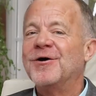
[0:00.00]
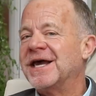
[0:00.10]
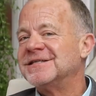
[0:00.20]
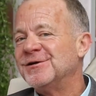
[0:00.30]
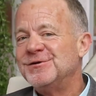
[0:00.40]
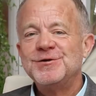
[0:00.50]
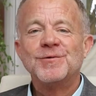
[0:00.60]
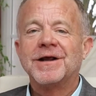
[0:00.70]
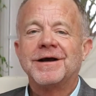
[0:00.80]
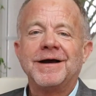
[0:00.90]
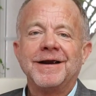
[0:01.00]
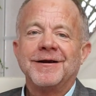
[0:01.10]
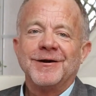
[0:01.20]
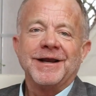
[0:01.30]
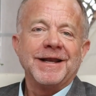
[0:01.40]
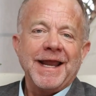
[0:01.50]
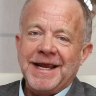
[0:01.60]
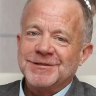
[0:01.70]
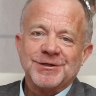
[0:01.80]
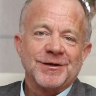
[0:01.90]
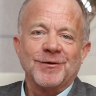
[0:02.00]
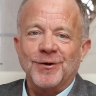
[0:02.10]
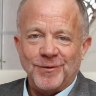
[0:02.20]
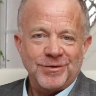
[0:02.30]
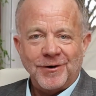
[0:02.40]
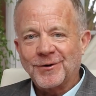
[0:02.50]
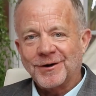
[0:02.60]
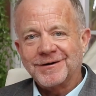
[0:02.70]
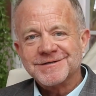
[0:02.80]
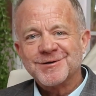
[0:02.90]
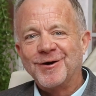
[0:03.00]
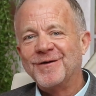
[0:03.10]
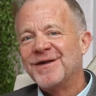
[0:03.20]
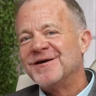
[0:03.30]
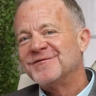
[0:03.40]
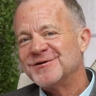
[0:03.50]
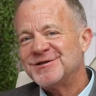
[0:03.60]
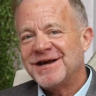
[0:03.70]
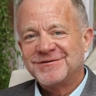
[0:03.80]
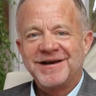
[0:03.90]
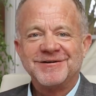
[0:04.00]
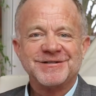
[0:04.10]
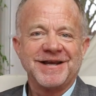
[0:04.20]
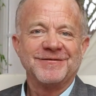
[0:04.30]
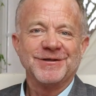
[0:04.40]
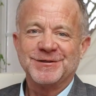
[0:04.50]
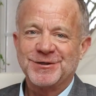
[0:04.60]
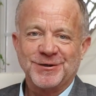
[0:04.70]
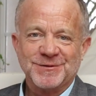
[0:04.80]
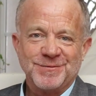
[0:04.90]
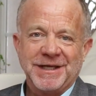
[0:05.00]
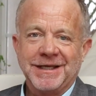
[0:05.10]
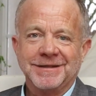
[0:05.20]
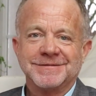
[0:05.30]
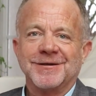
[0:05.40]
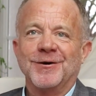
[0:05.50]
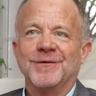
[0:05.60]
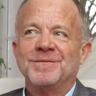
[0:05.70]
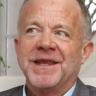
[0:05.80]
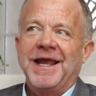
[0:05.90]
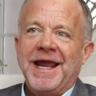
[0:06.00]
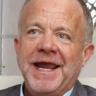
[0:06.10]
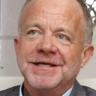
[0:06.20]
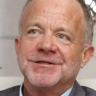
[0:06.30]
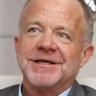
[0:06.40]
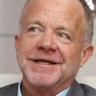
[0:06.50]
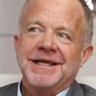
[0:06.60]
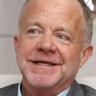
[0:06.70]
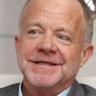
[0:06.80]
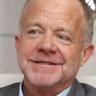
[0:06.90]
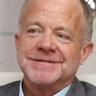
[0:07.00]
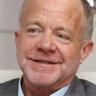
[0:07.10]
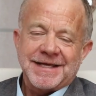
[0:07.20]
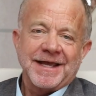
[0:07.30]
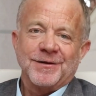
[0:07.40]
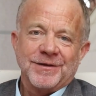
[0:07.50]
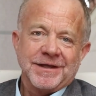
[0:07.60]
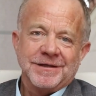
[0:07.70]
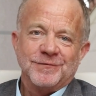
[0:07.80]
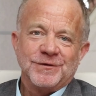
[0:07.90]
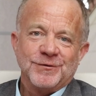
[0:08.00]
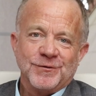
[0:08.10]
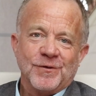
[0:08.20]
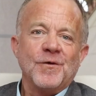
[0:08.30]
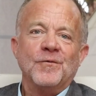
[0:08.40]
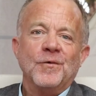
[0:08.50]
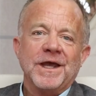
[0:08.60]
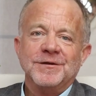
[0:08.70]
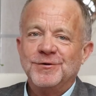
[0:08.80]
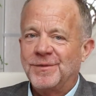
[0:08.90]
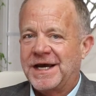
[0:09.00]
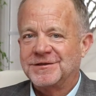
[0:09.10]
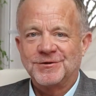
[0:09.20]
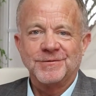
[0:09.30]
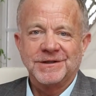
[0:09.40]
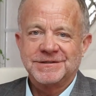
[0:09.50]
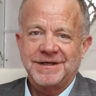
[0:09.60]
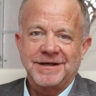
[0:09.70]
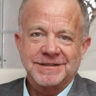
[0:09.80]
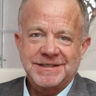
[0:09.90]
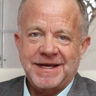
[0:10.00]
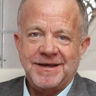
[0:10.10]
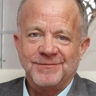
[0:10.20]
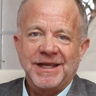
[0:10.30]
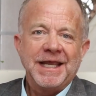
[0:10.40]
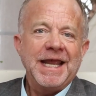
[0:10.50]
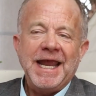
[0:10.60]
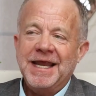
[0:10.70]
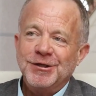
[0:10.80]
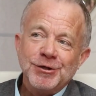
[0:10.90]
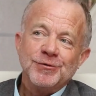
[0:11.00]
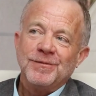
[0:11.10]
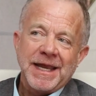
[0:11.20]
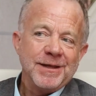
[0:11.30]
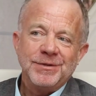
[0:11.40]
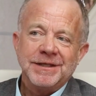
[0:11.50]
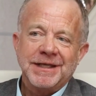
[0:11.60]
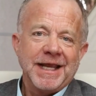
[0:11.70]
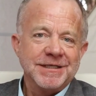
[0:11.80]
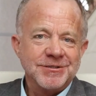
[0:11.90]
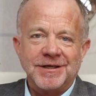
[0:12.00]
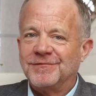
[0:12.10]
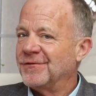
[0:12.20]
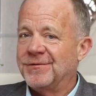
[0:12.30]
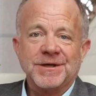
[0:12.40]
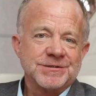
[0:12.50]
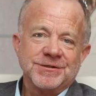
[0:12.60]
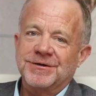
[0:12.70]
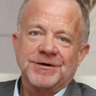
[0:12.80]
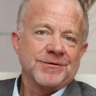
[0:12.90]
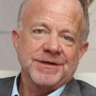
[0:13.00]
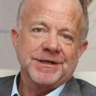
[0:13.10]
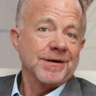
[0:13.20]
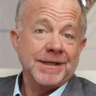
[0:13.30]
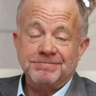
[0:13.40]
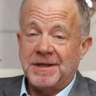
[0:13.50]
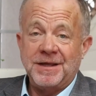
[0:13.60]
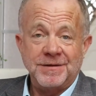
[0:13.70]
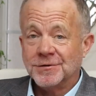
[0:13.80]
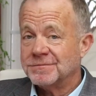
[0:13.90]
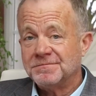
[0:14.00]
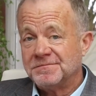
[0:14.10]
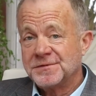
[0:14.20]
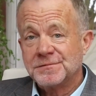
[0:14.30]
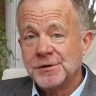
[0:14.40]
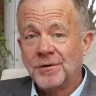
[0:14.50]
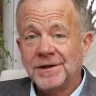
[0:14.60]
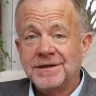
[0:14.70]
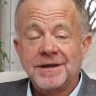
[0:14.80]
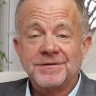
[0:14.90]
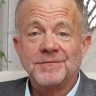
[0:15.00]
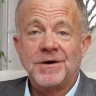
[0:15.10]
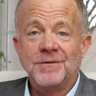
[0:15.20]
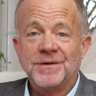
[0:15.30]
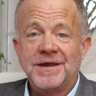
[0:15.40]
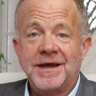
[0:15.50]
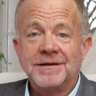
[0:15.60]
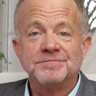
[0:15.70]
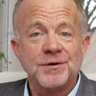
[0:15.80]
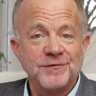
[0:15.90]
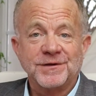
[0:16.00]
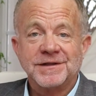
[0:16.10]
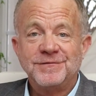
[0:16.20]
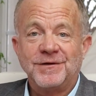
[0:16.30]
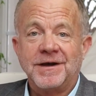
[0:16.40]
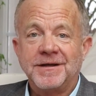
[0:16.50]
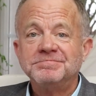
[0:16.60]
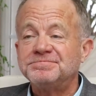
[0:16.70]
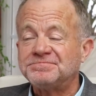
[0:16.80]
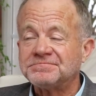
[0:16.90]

Okay, so do you want to hire an agent or a broker? So first you have to understand what the terms mean. So Agent is the title they give you when you pass your real estate exam. And you may be an agent for the rest of your career, and there's totally nothing wrong with that, perfectly fine.